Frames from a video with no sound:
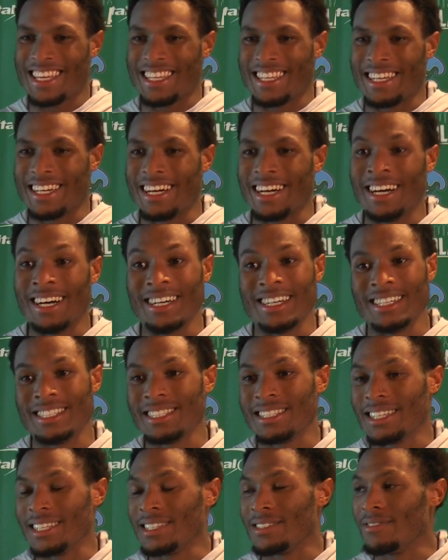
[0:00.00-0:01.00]

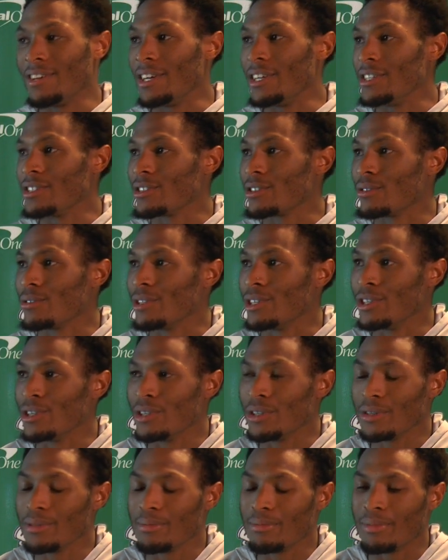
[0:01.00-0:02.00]
It's very
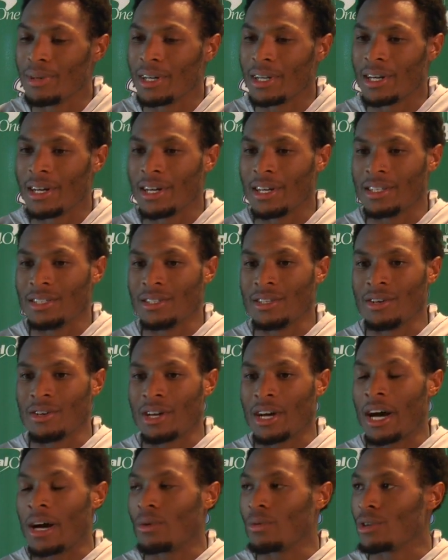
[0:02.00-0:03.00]
surreal, but, you know,
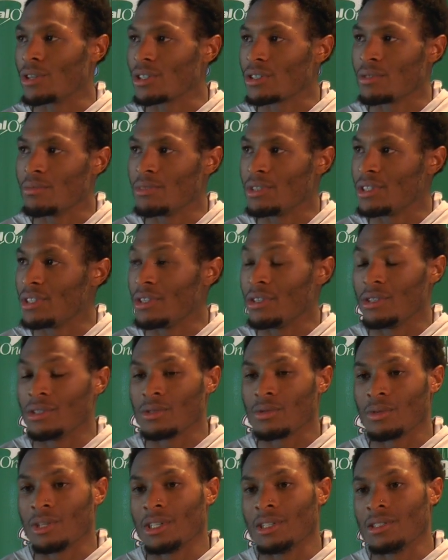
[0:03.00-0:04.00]
God works in
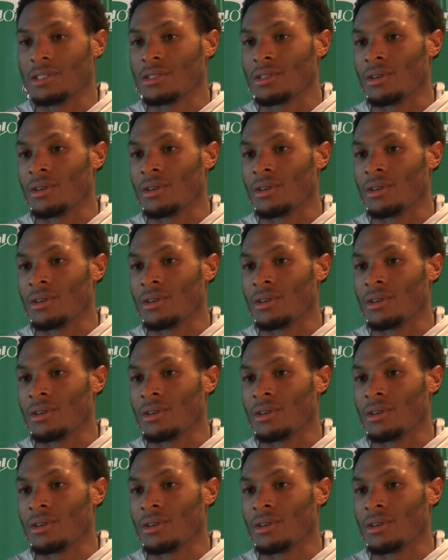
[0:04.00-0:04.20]
mysterious ways.